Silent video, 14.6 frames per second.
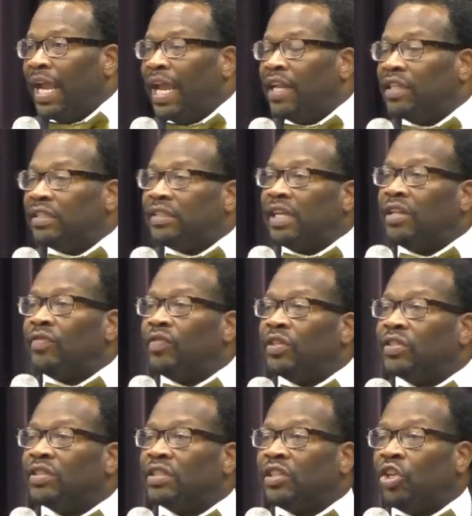And instead of
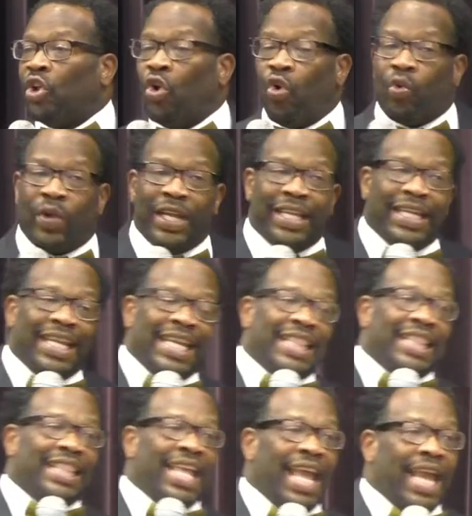us glorying
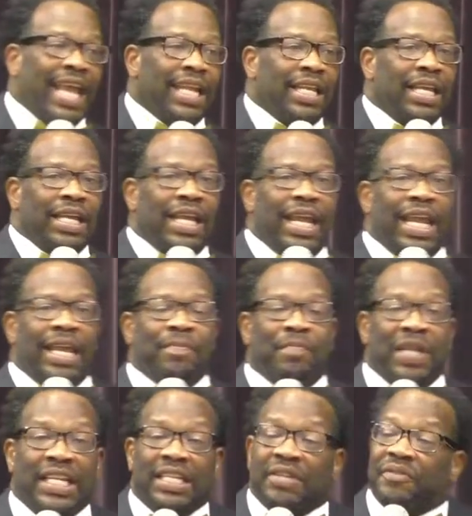in that and
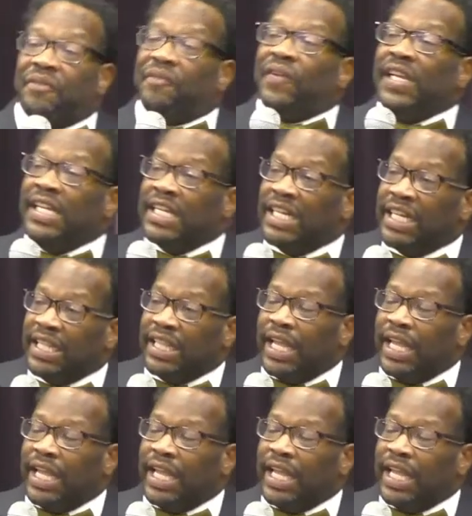being defeated in